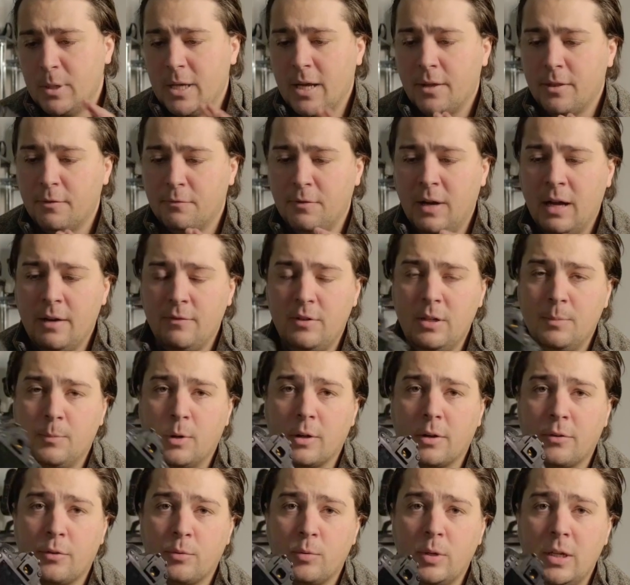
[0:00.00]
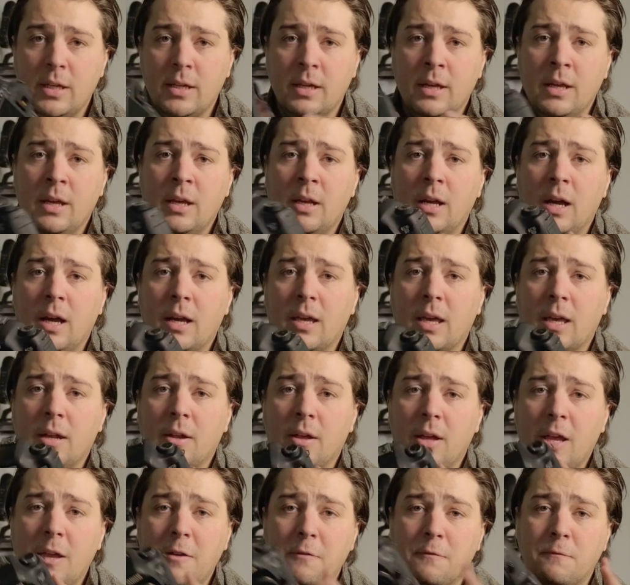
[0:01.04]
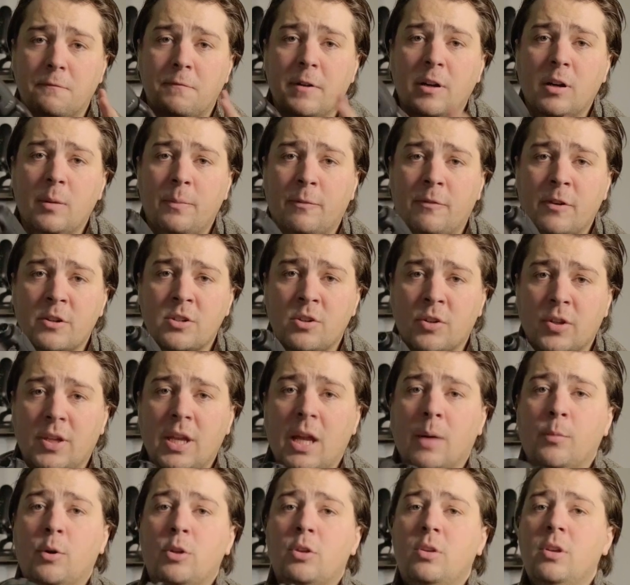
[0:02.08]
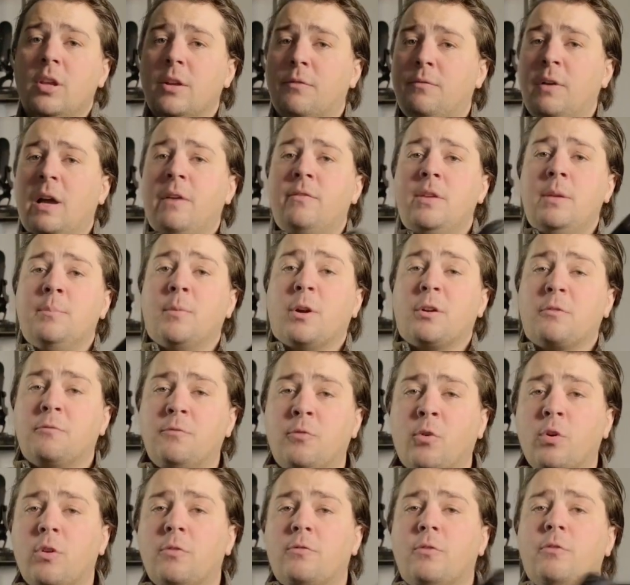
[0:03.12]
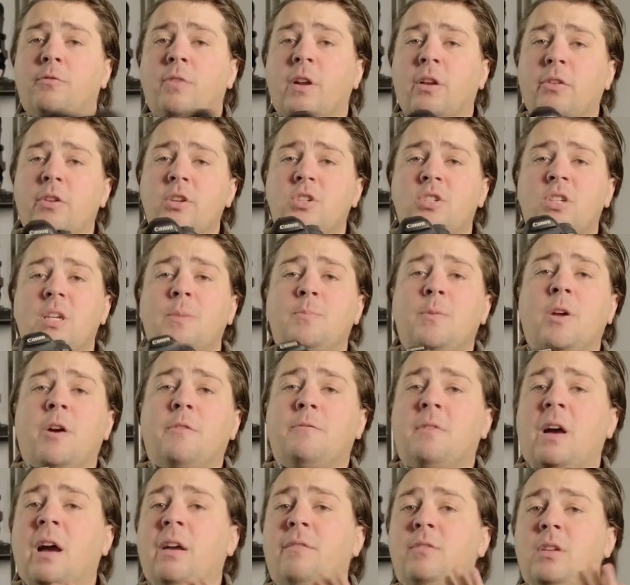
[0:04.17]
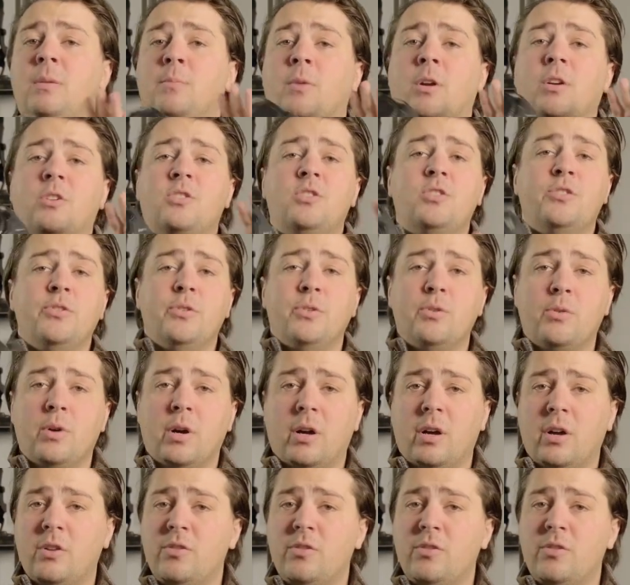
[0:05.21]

yeah, the 5D Mark III, again, a very professional camera. You can get a 5D Mark IV for fairly cheap now, 5D Mark II.